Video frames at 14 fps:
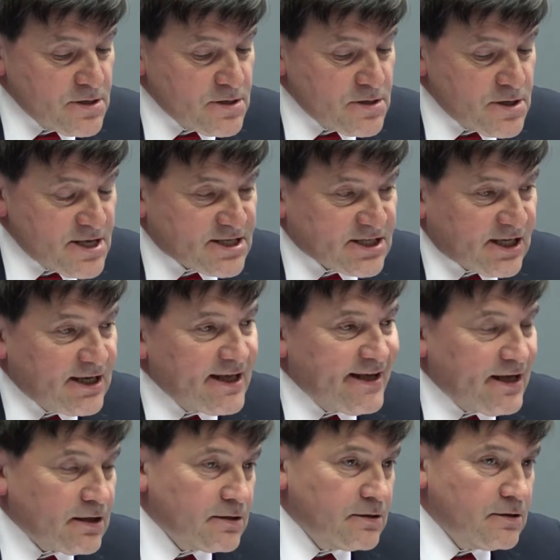It's
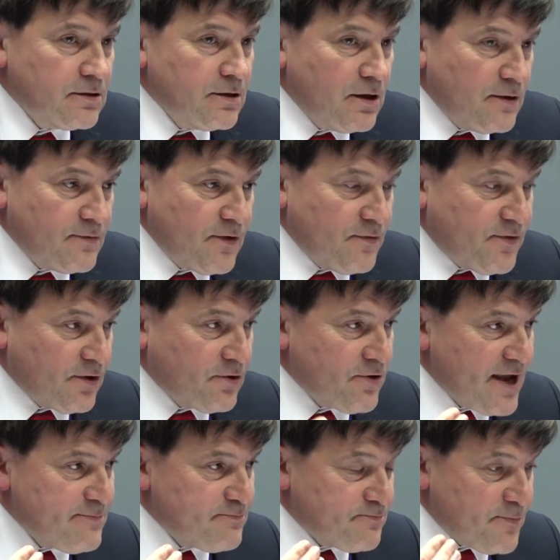clear that the
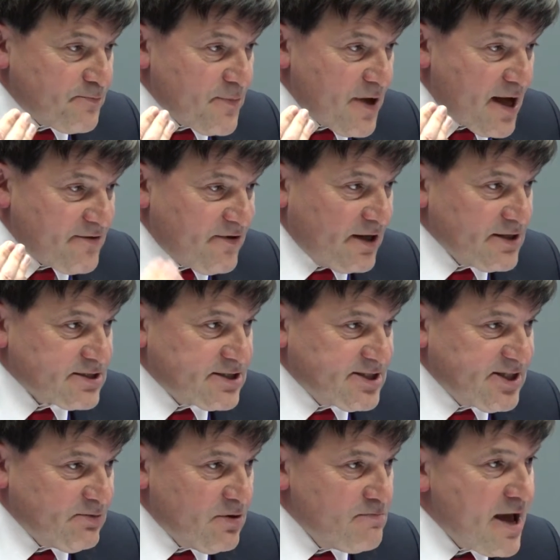great advances
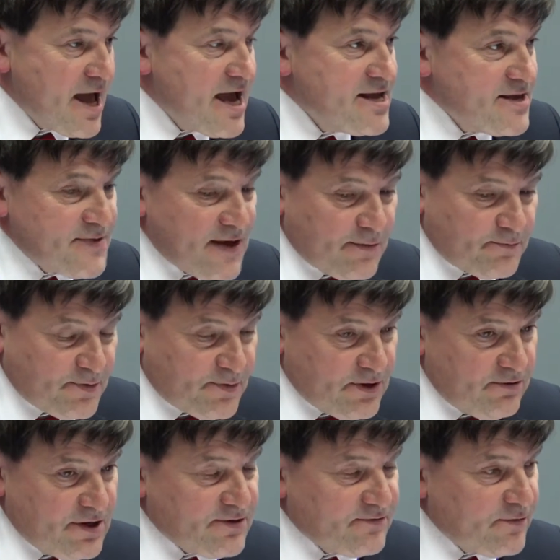that were made in that
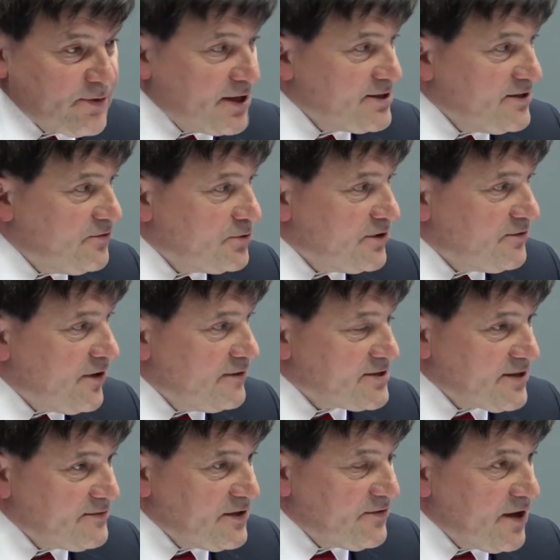period from 1945 to
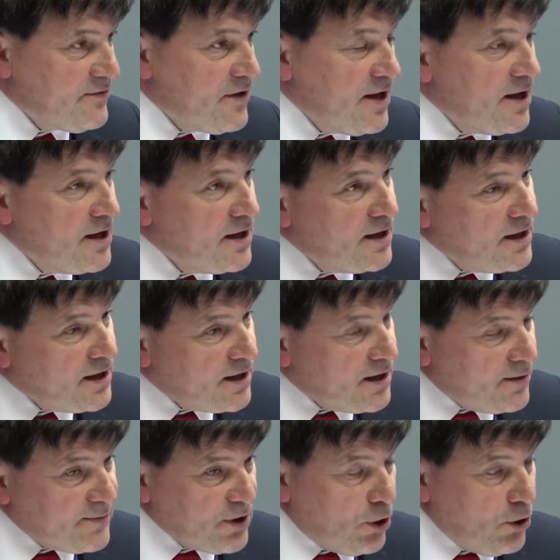75
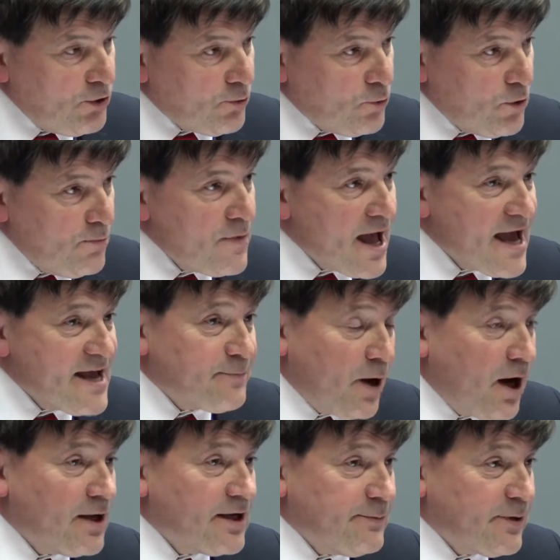beyond were made
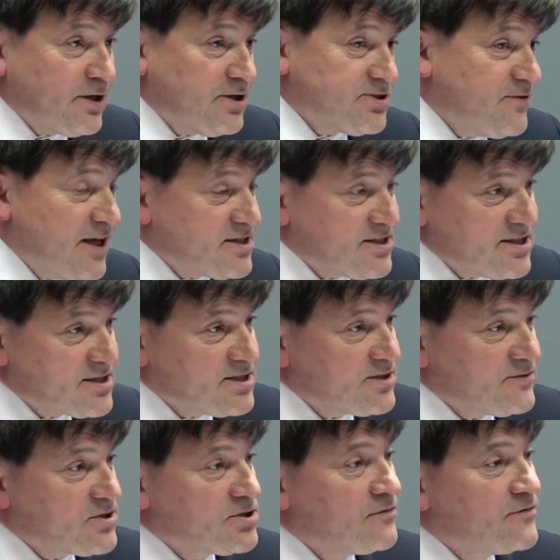partly because of the existence
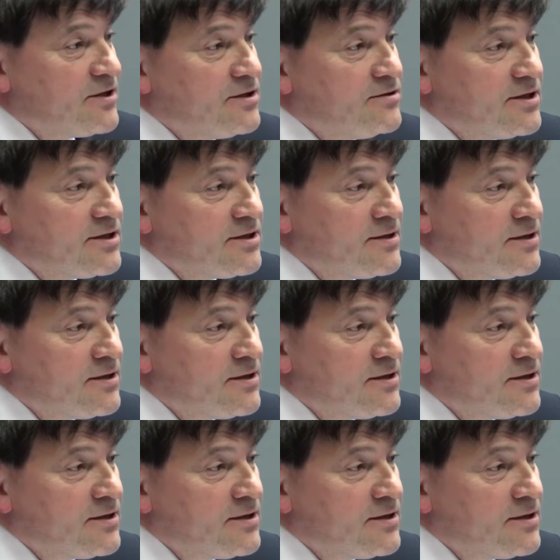of the Soviet Union